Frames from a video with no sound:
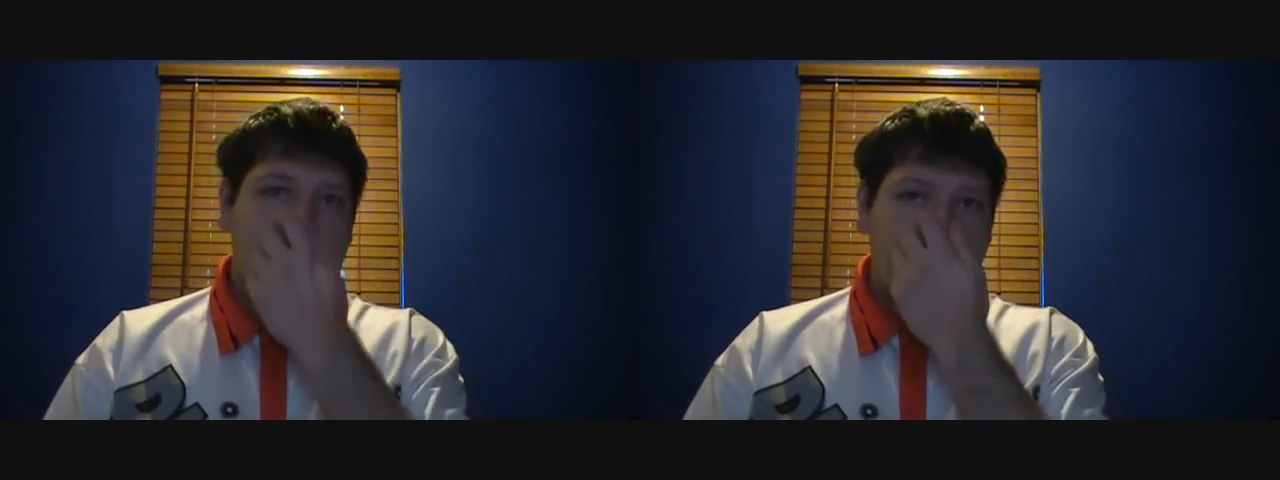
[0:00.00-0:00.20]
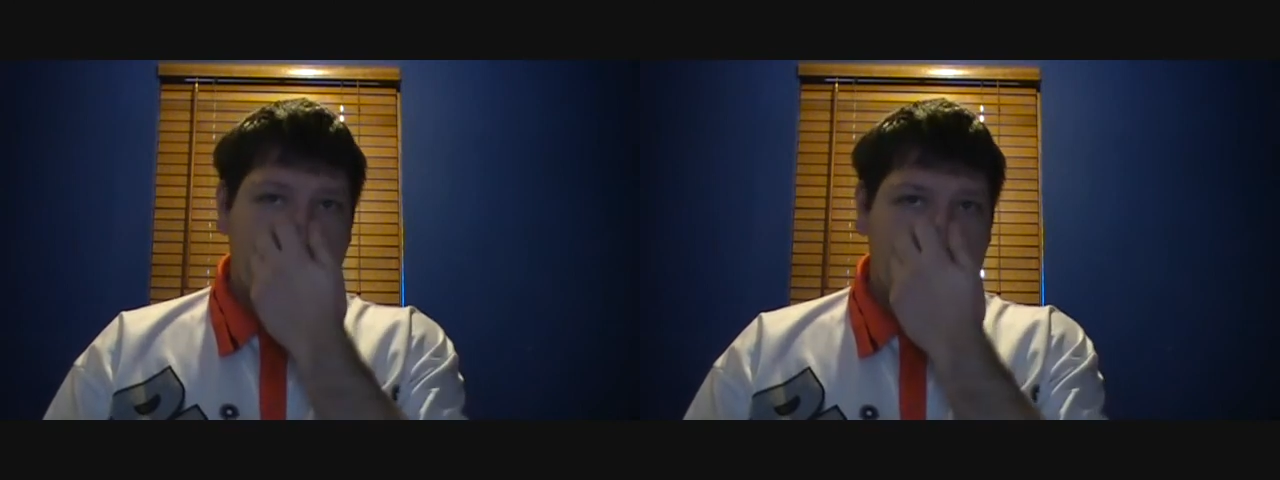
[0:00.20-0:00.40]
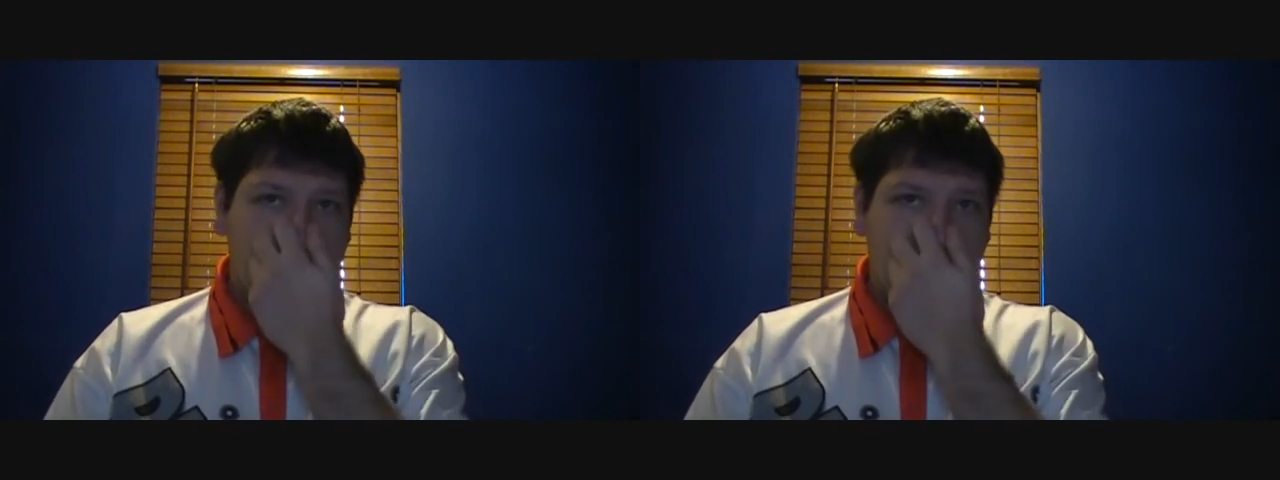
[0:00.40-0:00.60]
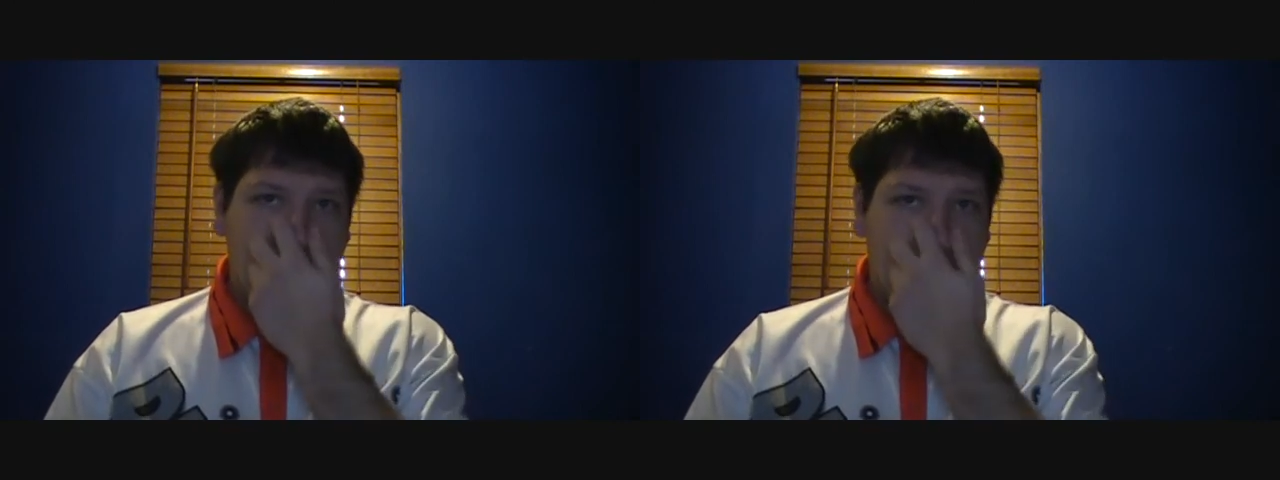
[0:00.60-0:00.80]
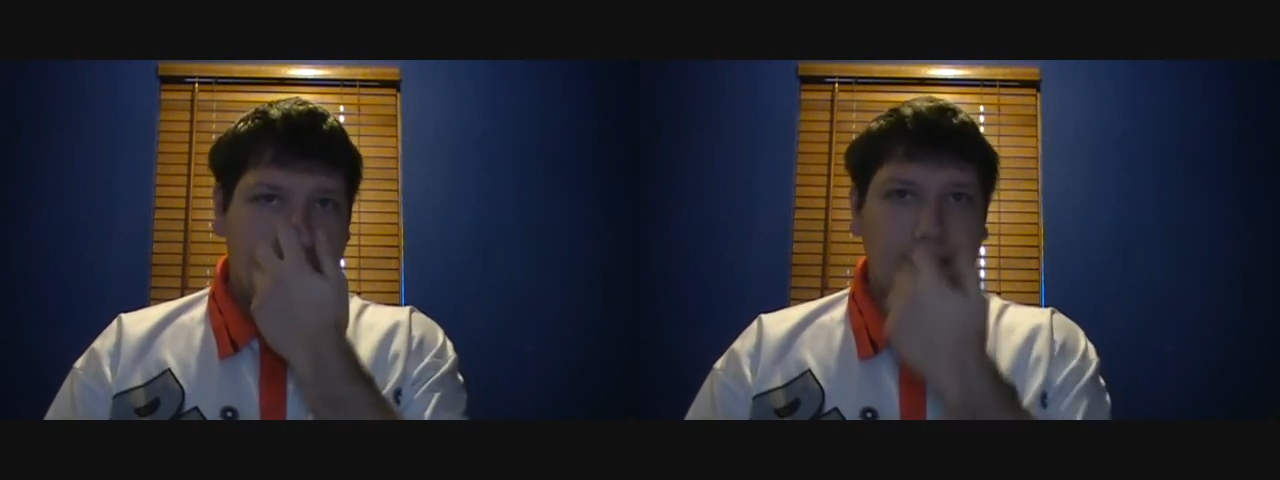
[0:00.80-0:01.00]

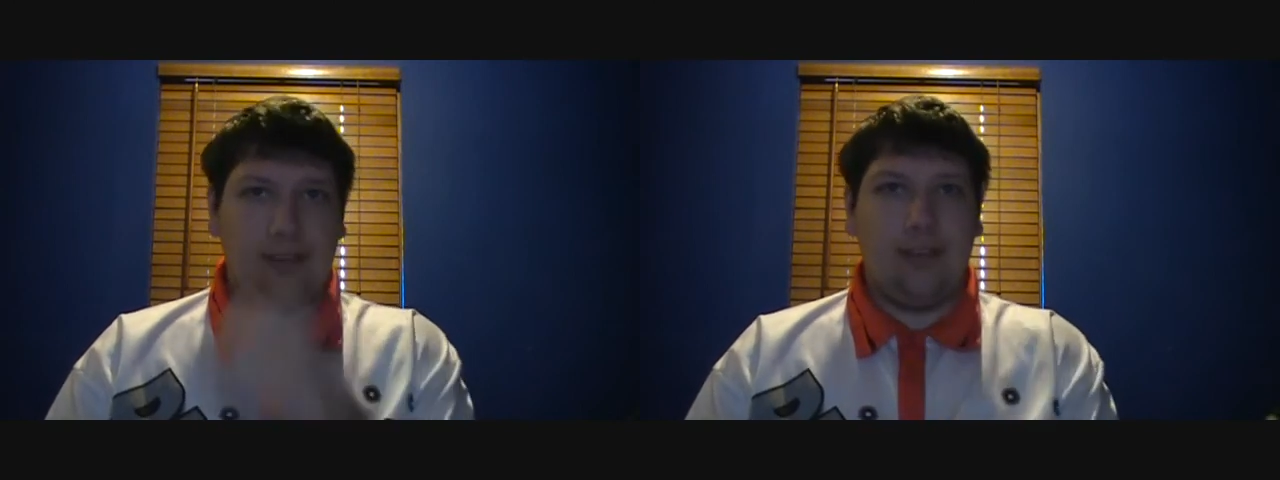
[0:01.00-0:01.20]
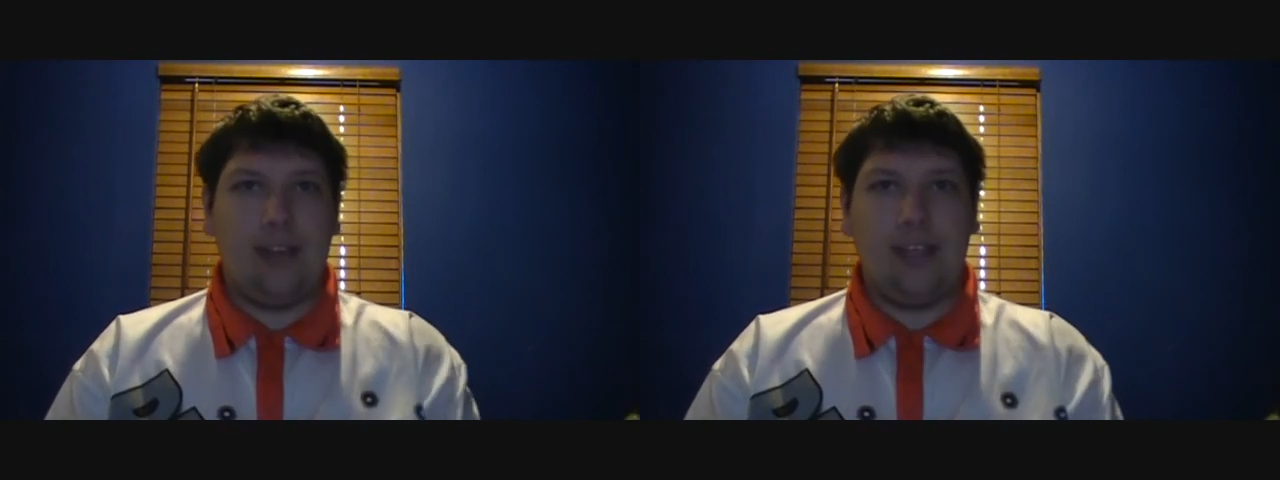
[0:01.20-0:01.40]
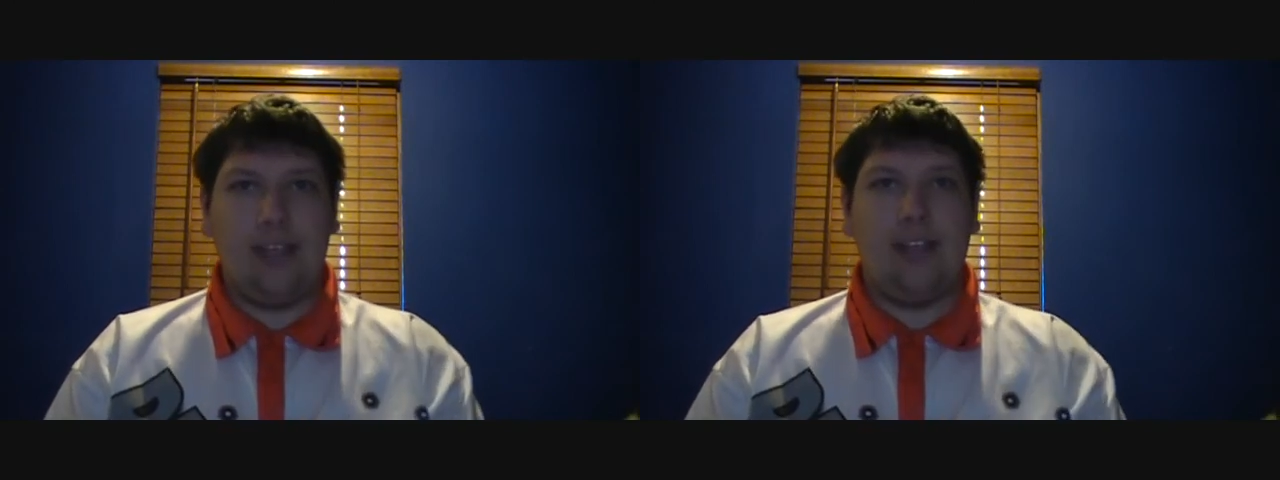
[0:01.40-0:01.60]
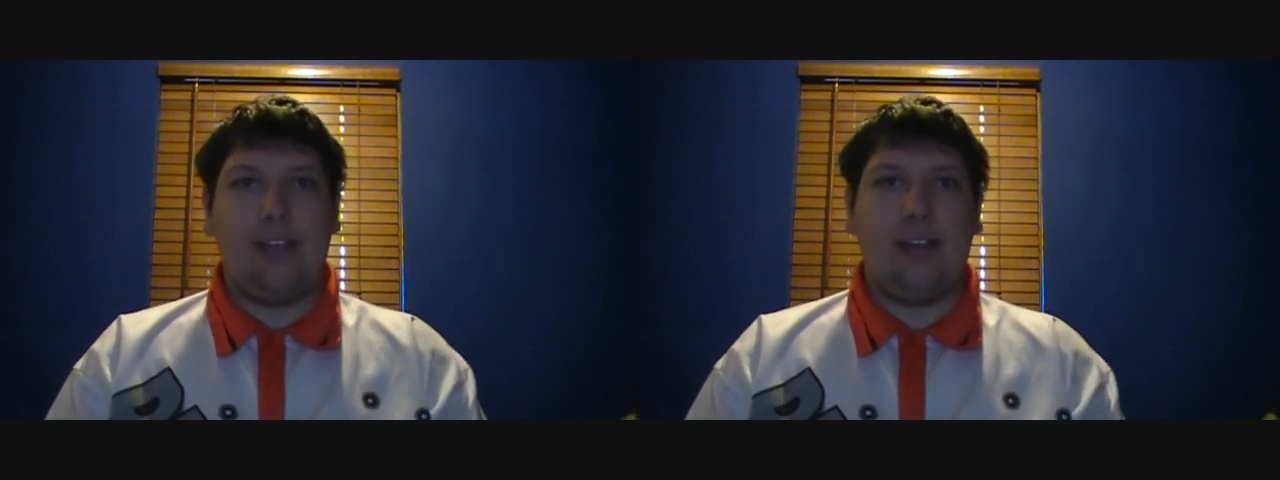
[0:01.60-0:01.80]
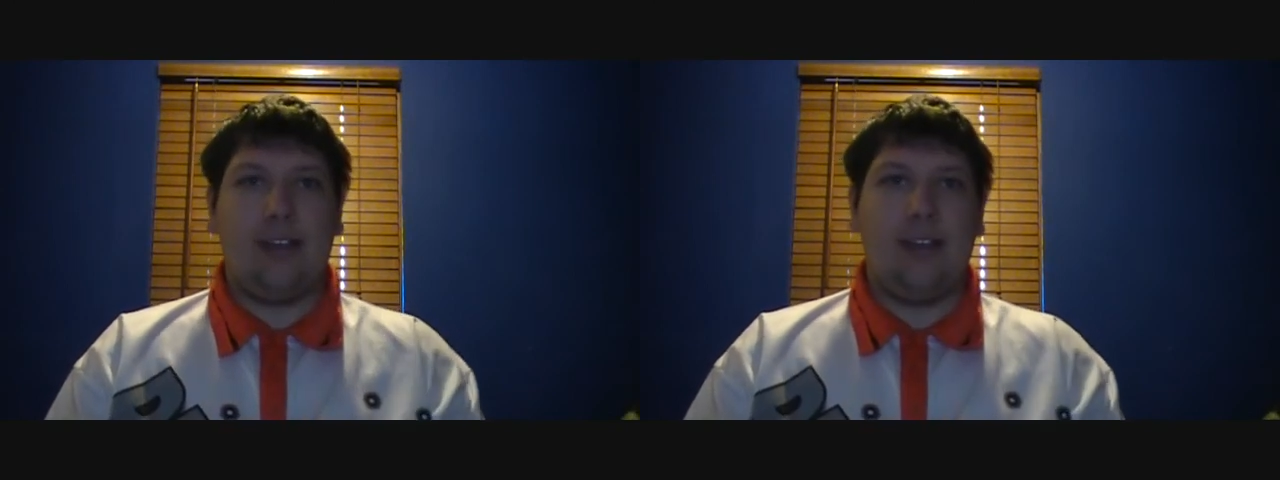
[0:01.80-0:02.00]
Apparently you need
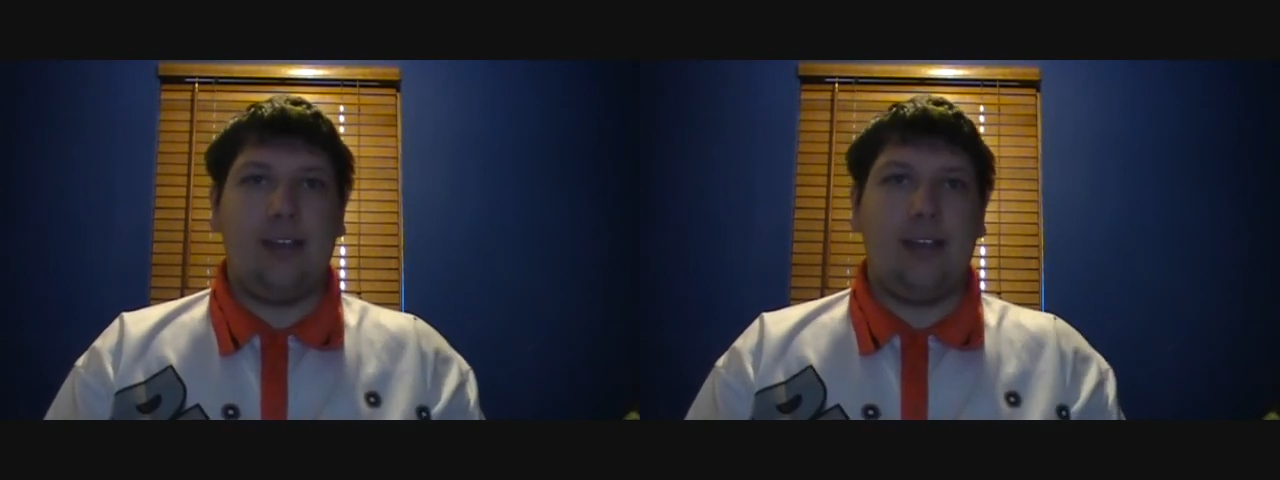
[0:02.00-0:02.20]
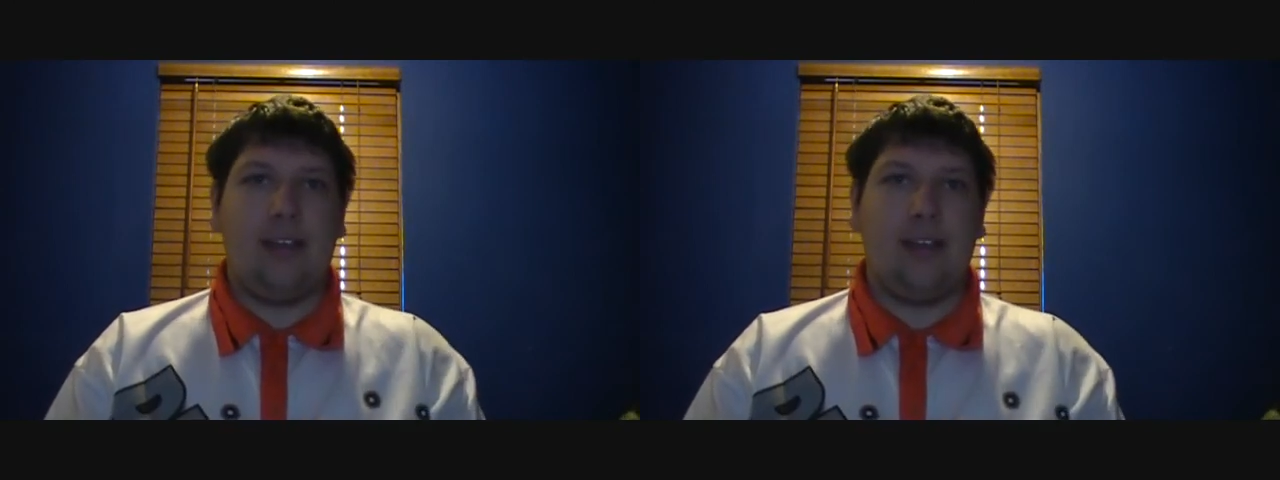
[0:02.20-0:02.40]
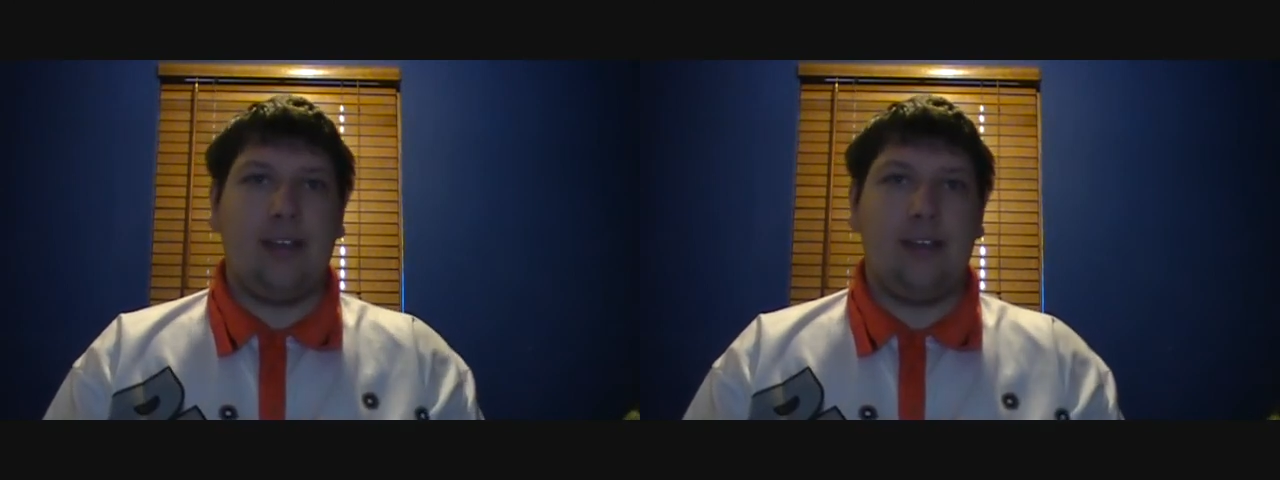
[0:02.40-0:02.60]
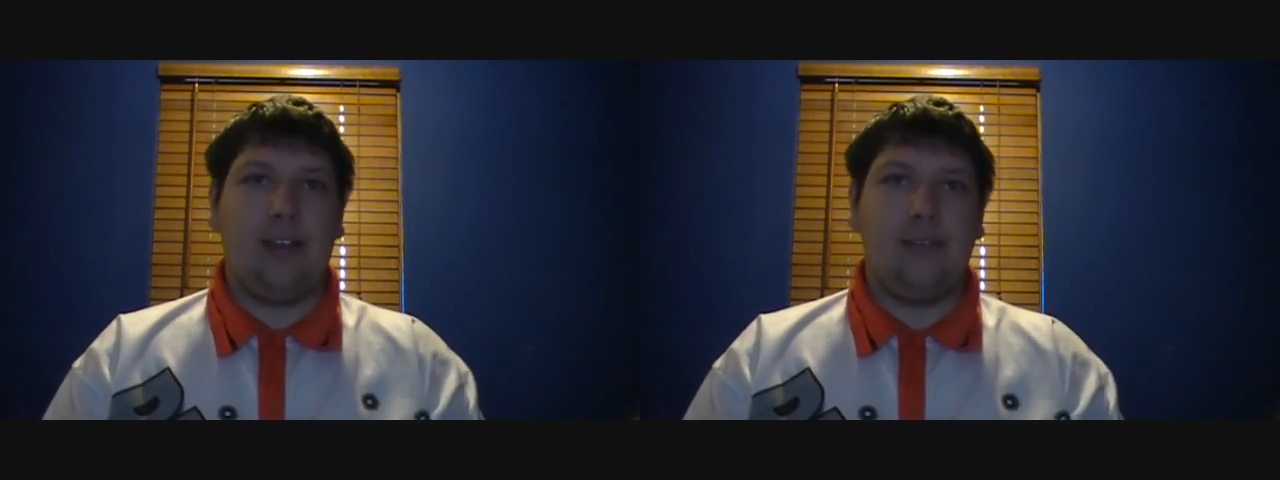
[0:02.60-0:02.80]
a